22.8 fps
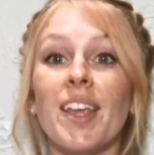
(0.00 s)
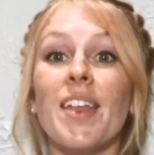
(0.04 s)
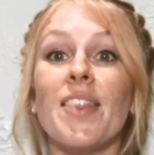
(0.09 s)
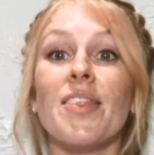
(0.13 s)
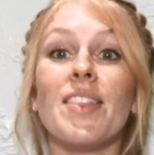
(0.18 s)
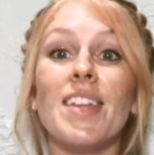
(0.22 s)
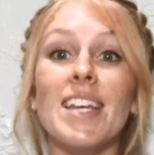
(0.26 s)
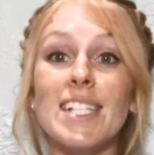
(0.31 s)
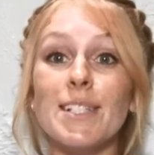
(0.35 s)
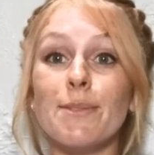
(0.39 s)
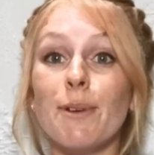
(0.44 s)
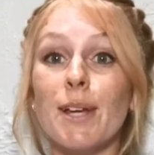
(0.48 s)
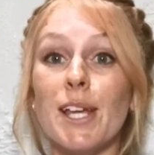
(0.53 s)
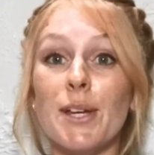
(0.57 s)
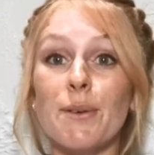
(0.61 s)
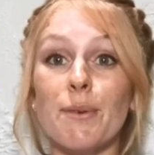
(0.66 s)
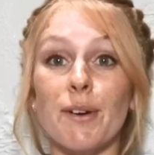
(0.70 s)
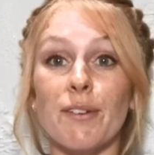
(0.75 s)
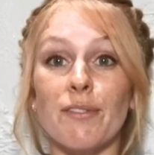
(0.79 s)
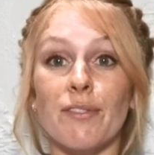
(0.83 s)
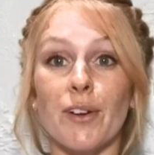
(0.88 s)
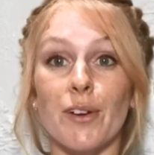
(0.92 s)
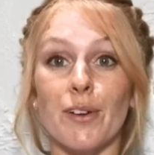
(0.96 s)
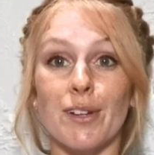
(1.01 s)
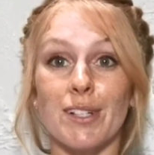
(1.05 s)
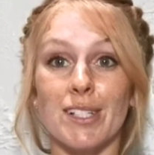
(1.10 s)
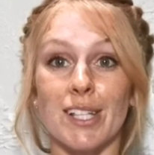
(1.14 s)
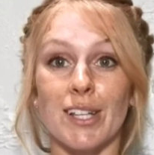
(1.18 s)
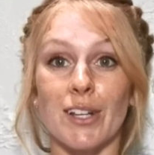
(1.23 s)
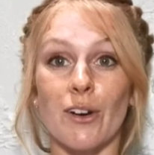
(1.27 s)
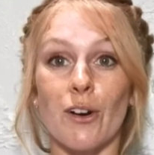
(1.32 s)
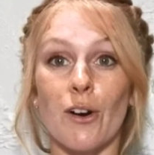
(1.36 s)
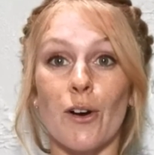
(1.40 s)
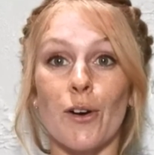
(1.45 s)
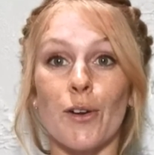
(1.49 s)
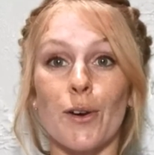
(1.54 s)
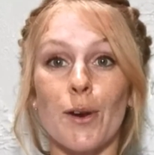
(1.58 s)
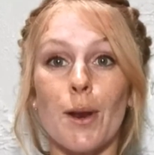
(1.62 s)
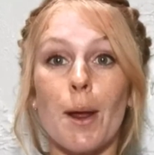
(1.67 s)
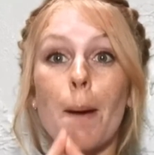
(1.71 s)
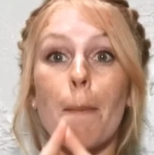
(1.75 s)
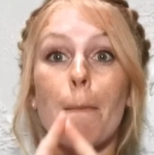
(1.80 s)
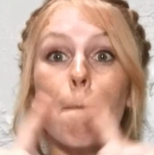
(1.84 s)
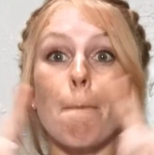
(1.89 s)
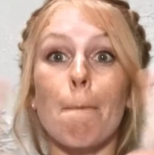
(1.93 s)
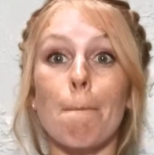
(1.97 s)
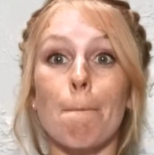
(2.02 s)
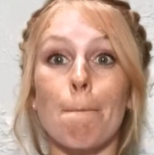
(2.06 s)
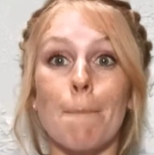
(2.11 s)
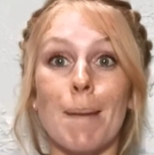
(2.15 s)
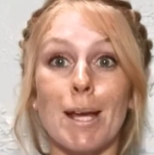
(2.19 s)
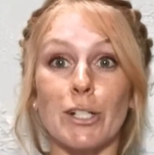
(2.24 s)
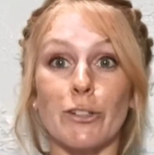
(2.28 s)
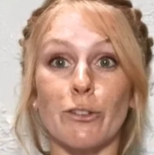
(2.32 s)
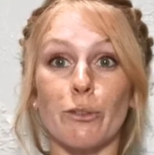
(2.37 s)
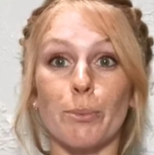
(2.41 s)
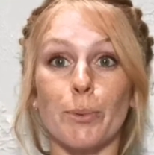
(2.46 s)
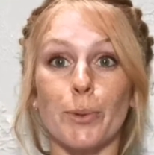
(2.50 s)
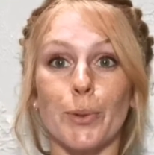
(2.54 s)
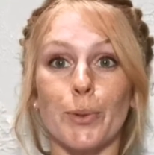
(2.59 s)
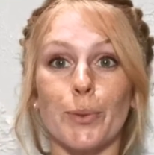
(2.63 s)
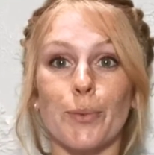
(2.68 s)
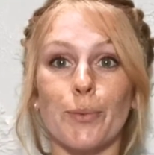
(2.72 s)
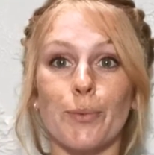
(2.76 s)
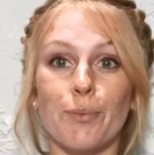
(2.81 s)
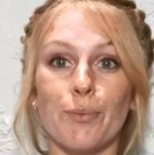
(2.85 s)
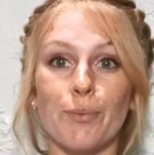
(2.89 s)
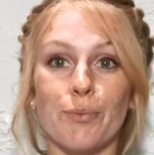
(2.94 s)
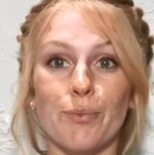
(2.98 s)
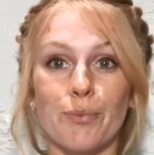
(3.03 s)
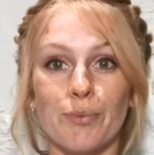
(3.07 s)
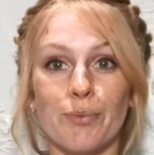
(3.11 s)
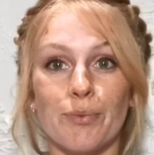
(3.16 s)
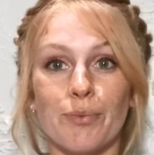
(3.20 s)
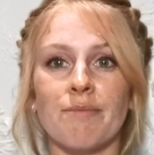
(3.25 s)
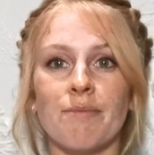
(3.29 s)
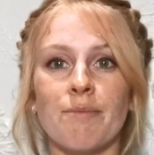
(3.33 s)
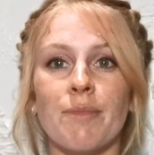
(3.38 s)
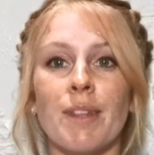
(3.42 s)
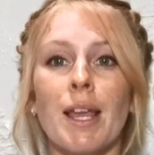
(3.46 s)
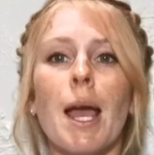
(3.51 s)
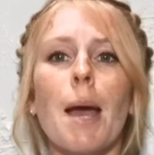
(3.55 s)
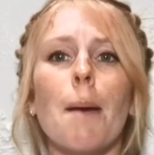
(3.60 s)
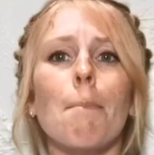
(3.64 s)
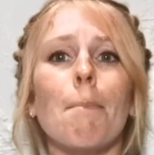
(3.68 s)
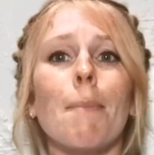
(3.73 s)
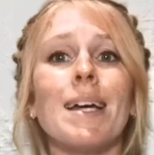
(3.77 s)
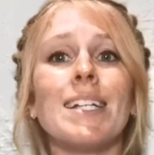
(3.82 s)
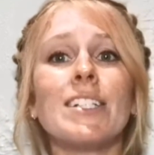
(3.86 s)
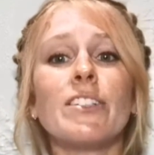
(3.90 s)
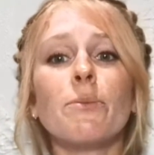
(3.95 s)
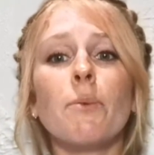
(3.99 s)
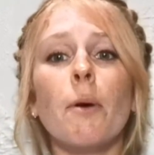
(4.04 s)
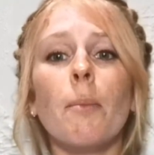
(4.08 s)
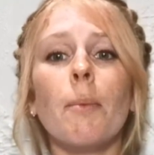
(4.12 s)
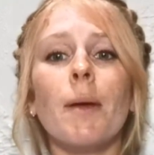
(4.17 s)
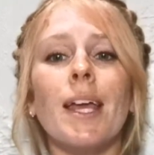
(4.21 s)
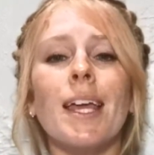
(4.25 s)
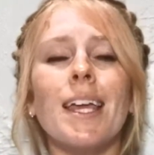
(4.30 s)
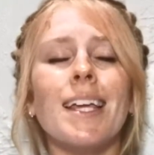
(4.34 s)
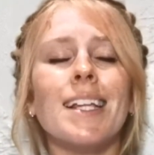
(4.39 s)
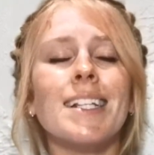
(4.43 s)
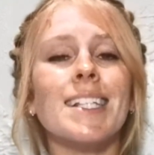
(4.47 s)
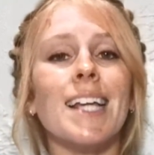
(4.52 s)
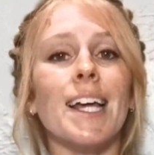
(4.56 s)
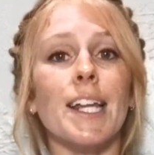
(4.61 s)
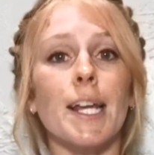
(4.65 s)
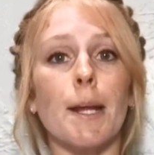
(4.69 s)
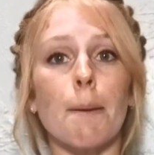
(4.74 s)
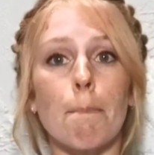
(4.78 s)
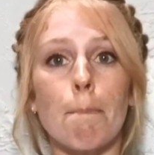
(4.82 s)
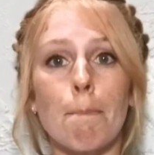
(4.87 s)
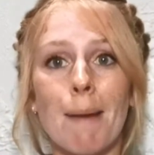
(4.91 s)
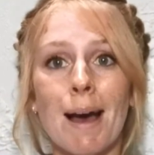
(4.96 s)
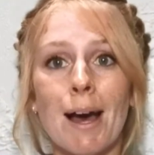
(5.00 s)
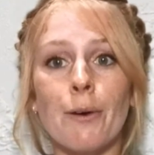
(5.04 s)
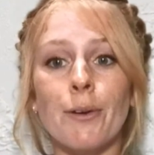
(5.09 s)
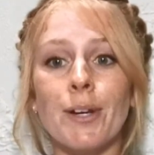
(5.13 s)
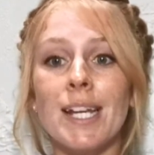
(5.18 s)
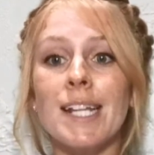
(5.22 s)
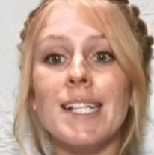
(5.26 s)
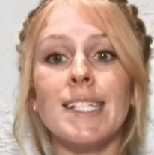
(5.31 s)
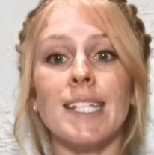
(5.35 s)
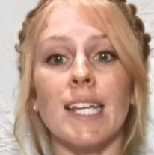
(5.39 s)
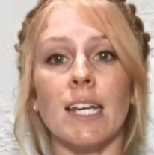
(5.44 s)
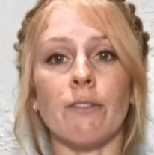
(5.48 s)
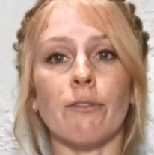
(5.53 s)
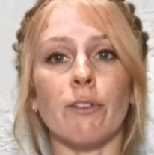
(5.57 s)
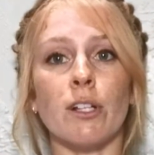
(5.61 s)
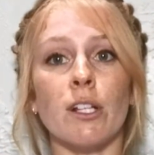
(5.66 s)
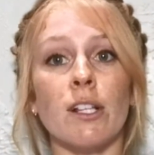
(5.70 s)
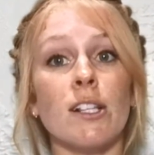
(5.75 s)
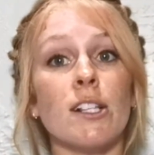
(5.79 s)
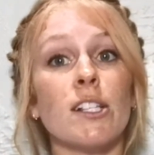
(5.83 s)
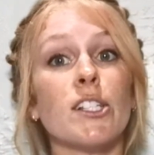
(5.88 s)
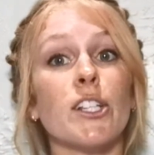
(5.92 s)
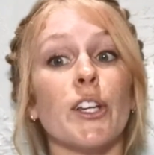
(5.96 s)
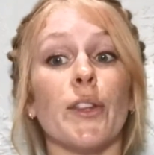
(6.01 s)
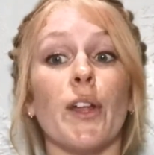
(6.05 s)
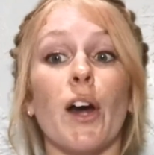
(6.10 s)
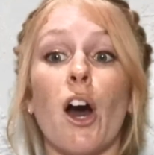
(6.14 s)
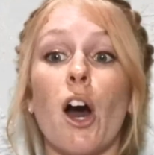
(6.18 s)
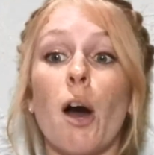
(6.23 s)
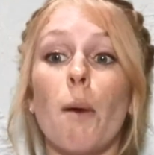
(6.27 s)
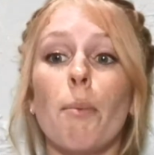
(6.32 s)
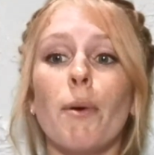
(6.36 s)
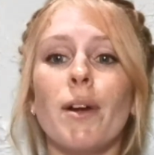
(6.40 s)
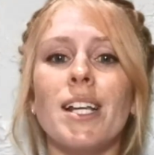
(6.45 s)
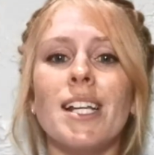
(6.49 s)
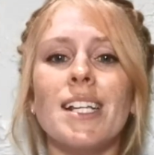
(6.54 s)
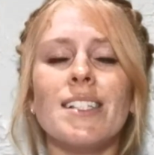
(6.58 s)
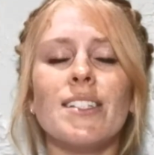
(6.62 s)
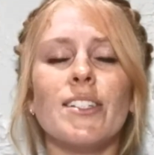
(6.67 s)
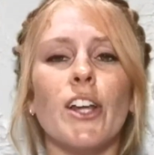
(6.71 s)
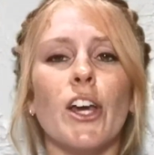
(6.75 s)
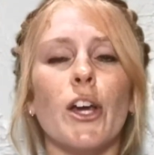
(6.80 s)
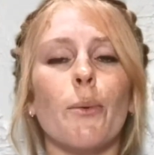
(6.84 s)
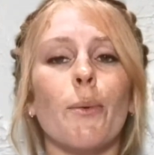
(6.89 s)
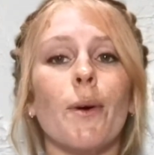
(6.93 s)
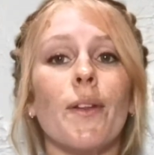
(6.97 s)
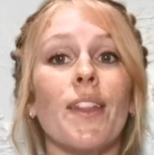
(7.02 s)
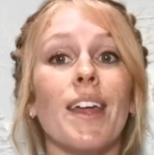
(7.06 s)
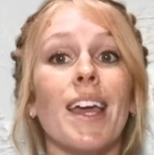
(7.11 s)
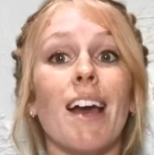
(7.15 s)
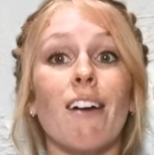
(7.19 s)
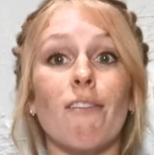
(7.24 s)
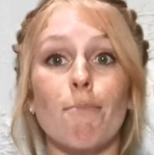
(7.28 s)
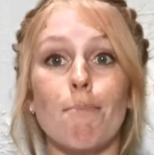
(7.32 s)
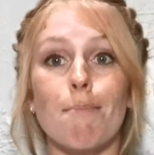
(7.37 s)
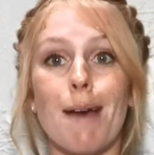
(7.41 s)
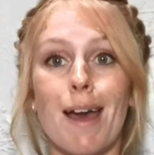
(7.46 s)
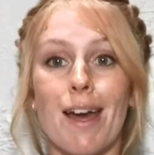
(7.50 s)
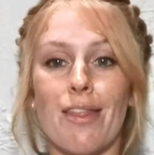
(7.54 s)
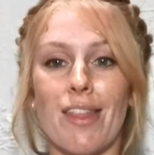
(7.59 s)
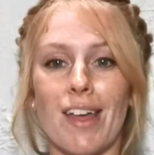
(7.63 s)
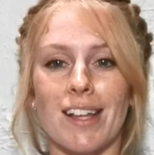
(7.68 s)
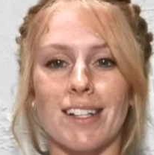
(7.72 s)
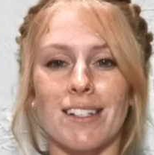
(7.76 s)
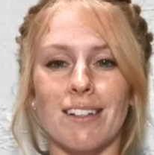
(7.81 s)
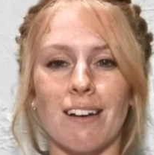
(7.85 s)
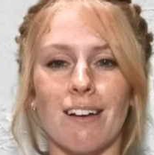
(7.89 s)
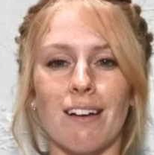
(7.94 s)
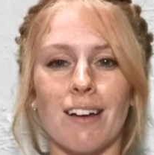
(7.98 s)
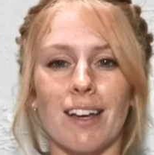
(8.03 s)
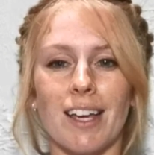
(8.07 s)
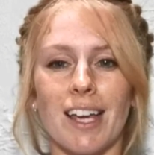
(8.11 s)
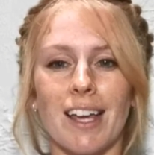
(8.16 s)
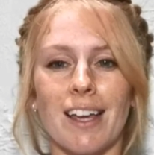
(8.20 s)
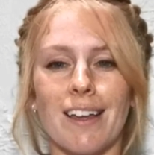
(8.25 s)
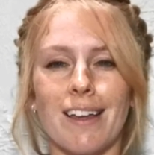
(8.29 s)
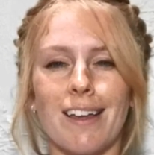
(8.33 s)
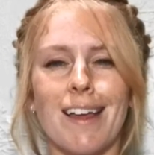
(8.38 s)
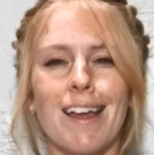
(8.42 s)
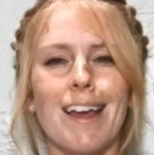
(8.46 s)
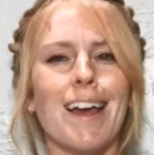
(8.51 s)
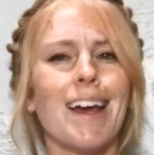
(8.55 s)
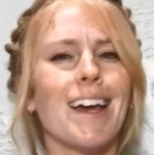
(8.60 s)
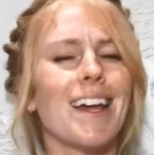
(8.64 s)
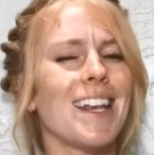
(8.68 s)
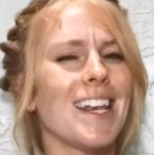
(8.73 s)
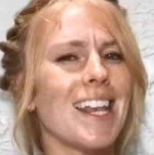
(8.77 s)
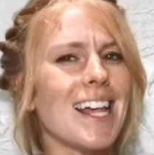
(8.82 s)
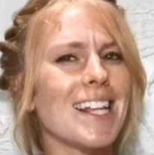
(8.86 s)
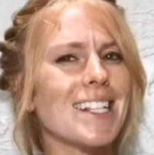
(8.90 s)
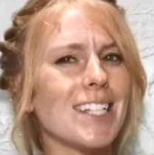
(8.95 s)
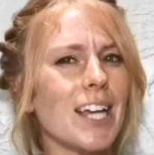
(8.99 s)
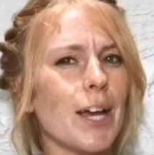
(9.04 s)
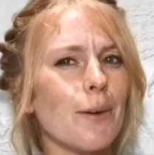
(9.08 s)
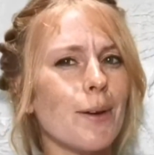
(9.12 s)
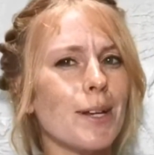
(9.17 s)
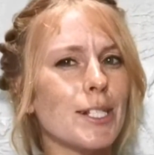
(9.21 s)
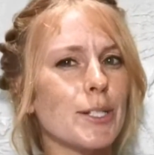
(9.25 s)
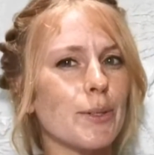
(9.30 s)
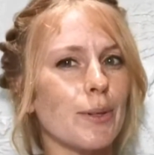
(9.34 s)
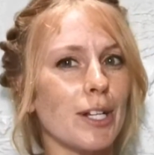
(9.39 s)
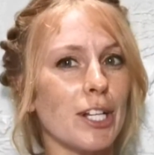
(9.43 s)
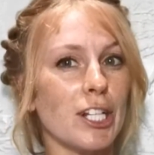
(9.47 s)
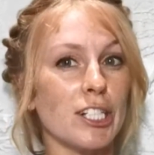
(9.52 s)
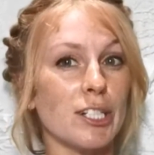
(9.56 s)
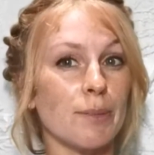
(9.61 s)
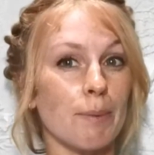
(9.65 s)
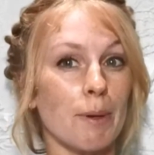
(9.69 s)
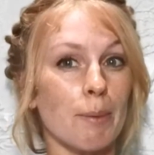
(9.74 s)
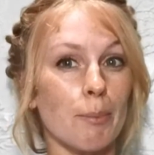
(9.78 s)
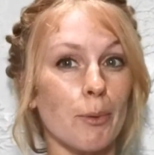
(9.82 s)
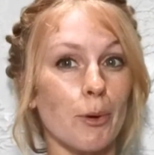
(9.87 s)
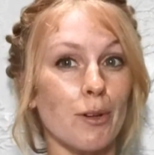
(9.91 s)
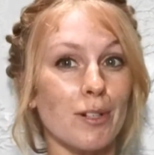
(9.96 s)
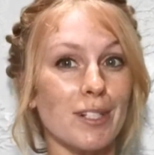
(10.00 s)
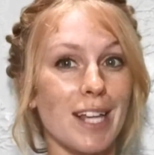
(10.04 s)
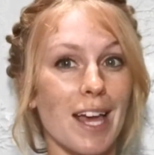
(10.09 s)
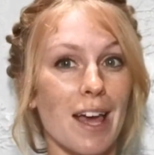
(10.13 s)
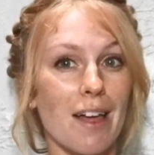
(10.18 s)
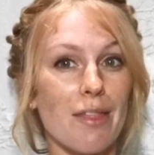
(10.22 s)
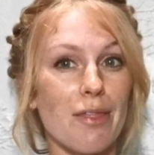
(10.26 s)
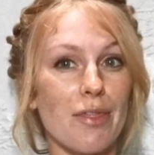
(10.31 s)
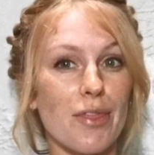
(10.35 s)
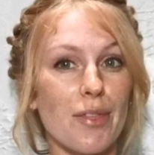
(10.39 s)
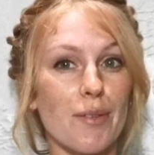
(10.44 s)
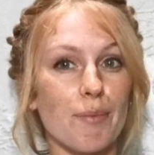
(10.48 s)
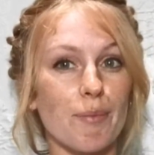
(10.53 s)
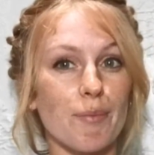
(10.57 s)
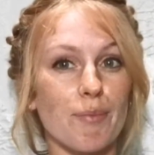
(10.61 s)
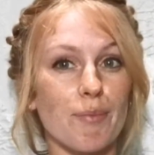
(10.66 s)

This week we're focusing on measurable. Measurable means an amount is given so that our breadies know when they have met their target. Let's go into a little bit more depth.